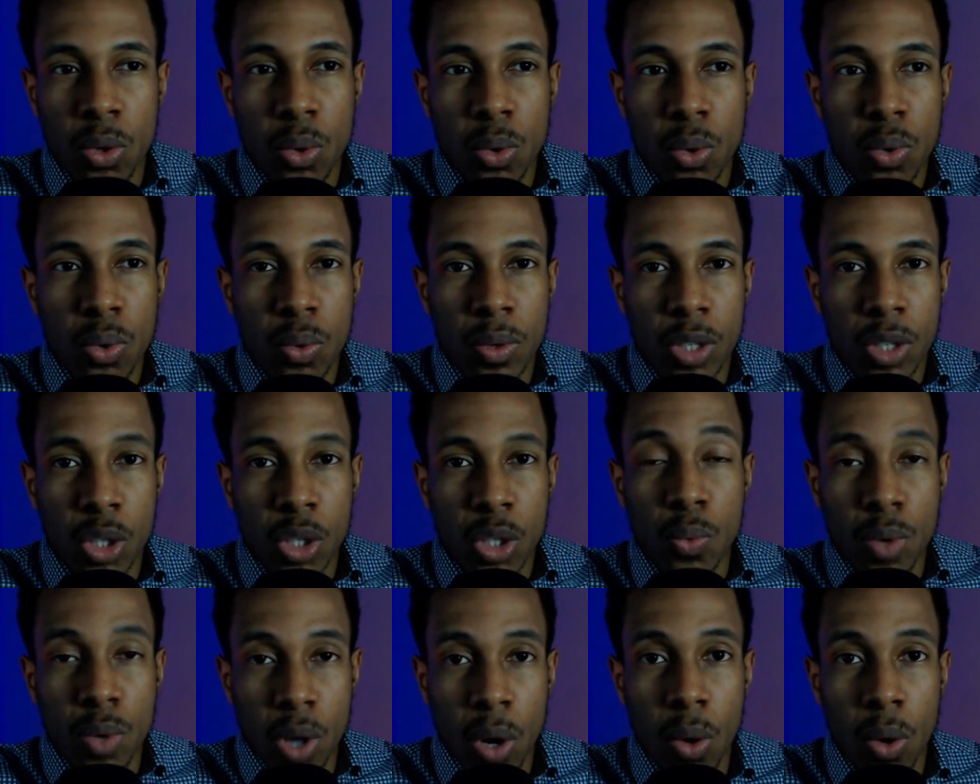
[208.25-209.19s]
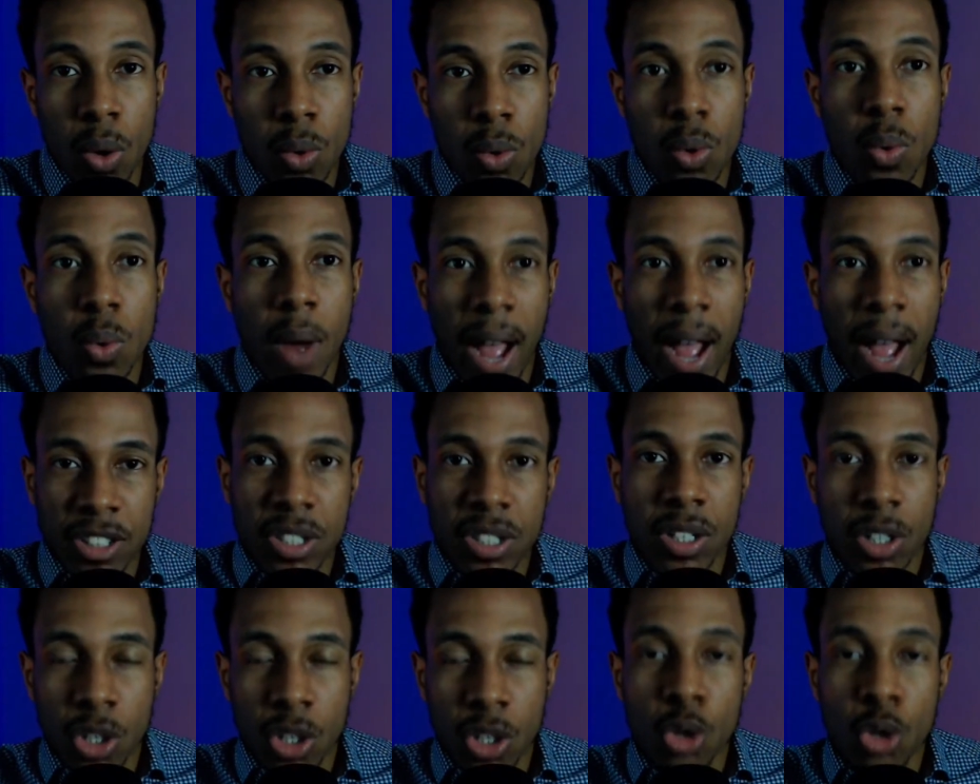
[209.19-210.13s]
who you know who
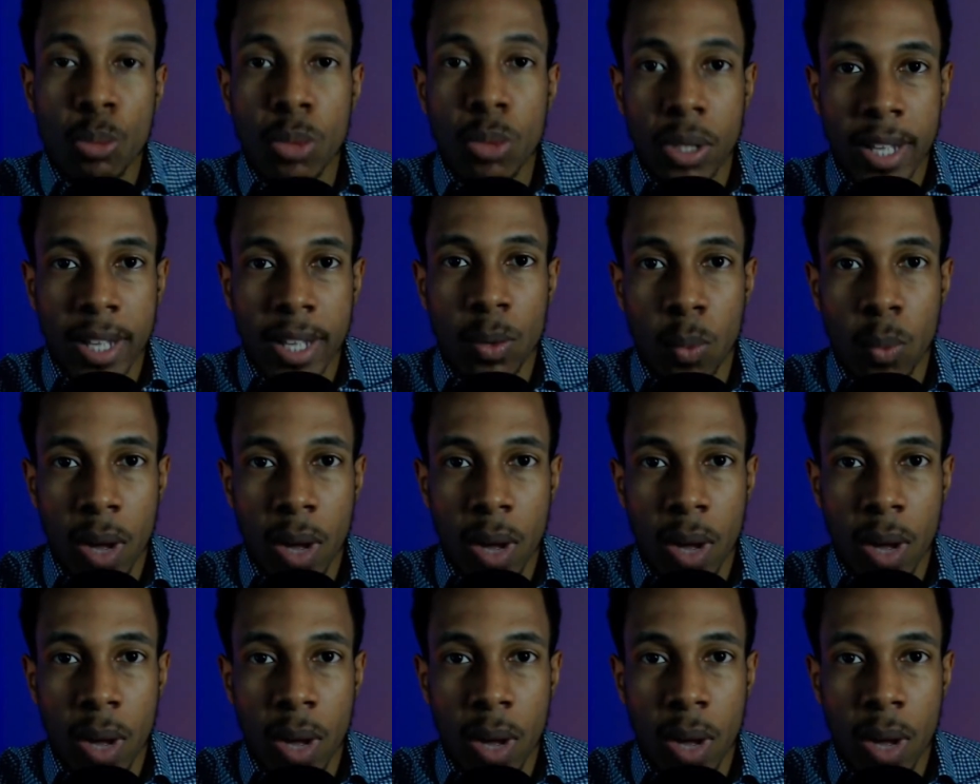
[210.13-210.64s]
actually accumulate